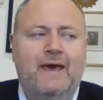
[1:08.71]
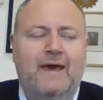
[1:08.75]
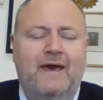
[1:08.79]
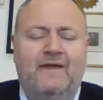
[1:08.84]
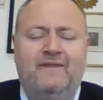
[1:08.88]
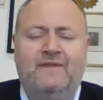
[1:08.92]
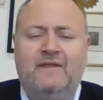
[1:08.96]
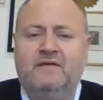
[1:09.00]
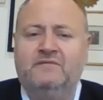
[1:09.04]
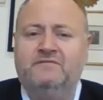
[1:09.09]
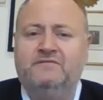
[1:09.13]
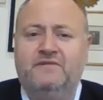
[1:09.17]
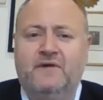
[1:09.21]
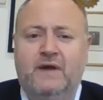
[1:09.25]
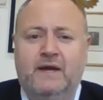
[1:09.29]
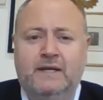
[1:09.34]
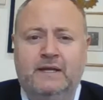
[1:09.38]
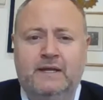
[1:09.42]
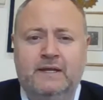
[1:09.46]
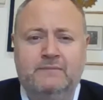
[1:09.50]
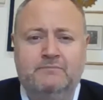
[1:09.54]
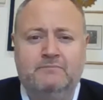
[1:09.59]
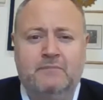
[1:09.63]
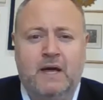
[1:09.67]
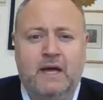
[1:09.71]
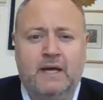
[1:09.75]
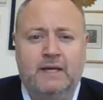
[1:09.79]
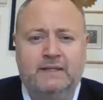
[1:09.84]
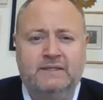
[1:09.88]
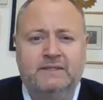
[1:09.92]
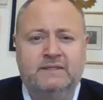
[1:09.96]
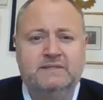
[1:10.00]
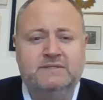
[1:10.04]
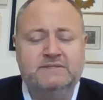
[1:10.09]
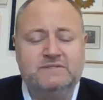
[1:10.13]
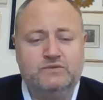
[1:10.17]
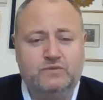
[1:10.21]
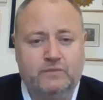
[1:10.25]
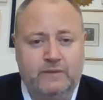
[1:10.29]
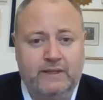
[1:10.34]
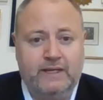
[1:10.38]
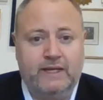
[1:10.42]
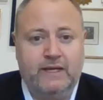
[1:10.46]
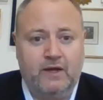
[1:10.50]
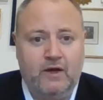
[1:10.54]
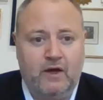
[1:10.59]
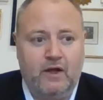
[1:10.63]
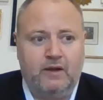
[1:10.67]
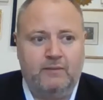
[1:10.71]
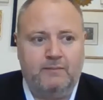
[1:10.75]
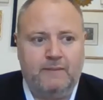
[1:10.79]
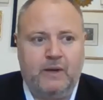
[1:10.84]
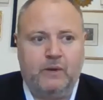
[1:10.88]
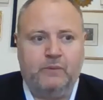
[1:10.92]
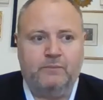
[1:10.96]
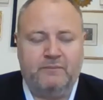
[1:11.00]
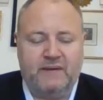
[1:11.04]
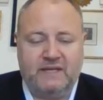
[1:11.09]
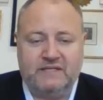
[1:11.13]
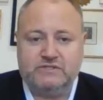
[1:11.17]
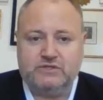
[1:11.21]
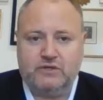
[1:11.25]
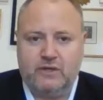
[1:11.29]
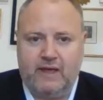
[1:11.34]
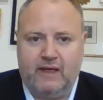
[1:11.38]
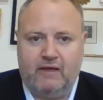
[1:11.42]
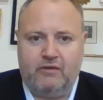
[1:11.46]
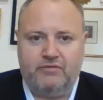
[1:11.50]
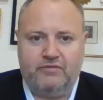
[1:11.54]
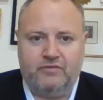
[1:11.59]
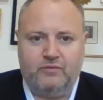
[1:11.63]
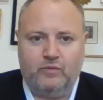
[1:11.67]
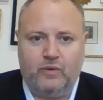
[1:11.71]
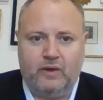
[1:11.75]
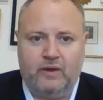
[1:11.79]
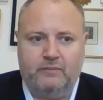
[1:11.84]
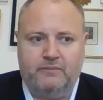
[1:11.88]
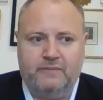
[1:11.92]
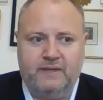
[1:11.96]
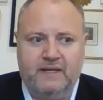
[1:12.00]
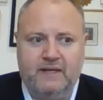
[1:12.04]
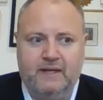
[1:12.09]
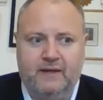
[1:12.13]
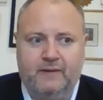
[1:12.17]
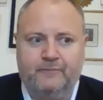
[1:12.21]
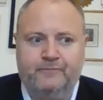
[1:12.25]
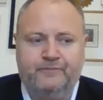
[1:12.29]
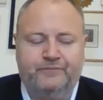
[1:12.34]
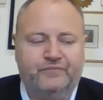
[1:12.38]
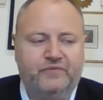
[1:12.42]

And then finally, Mind is really all about mental health and well-being.